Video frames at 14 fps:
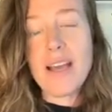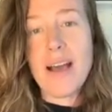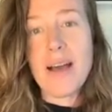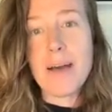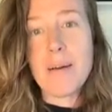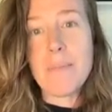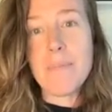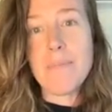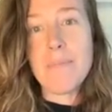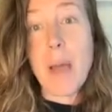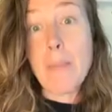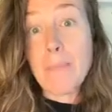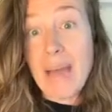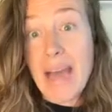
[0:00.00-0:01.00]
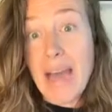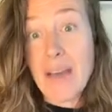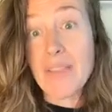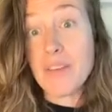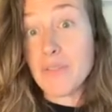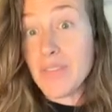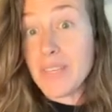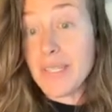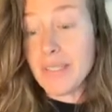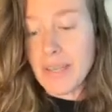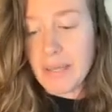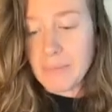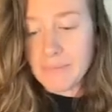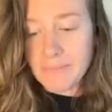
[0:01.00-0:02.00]
a path of
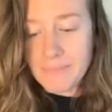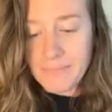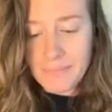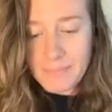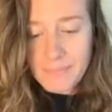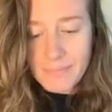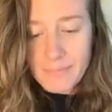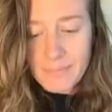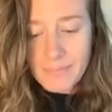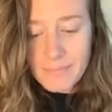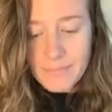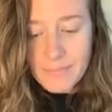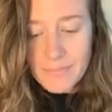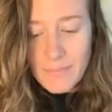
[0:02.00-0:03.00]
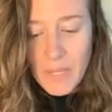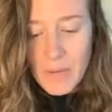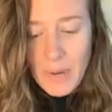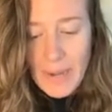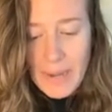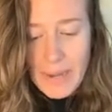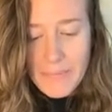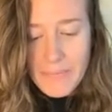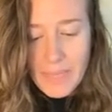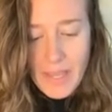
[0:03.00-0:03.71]
healing. Okay,